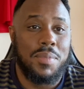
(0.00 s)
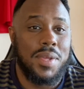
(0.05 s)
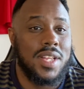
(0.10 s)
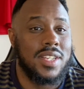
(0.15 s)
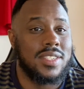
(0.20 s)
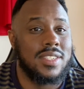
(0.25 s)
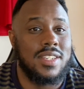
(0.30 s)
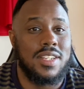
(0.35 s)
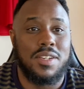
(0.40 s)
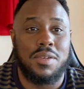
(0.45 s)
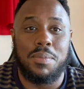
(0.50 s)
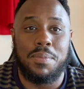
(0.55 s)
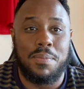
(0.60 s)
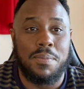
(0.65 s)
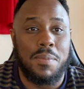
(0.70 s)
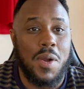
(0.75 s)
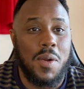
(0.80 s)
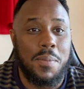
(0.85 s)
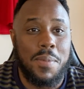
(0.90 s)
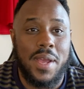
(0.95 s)
because Neil
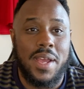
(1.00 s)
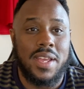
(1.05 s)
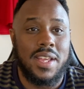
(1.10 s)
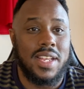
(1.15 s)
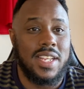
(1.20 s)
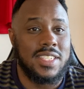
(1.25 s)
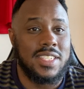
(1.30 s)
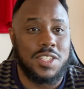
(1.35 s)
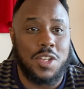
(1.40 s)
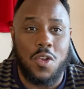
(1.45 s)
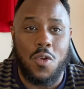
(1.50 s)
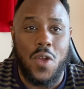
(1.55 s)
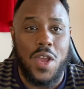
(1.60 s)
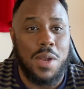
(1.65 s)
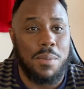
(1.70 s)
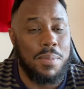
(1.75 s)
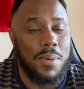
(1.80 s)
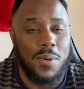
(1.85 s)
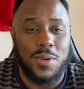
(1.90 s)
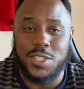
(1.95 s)
Maupay quite a
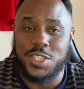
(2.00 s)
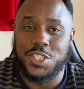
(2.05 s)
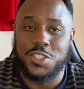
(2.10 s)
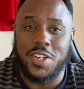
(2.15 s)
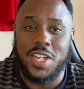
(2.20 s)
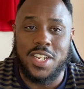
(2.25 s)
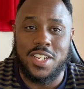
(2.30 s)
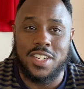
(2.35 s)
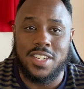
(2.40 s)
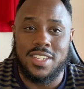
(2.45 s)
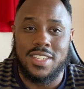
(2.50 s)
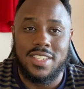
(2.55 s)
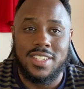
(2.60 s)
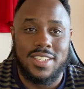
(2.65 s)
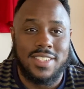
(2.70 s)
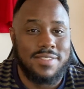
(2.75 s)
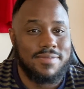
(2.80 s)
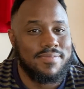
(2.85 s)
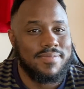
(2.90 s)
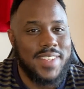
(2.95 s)
poor striker,
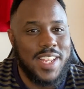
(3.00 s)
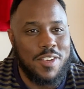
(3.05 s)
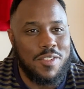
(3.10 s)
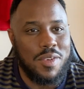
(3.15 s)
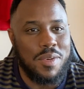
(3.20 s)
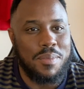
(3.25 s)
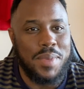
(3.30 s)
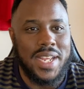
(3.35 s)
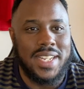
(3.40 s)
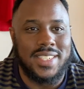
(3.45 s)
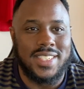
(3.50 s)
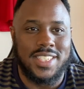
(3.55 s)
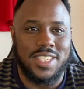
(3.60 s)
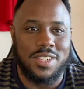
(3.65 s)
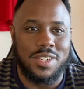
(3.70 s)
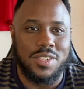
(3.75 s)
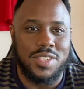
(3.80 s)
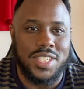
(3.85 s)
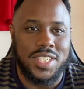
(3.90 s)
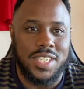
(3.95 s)
it remains
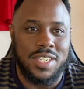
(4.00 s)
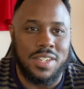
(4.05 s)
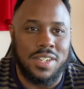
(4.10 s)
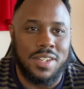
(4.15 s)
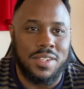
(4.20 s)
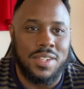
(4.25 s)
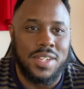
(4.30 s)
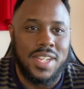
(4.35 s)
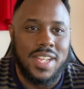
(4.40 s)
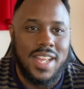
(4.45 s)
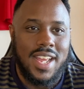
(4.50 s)
0-0.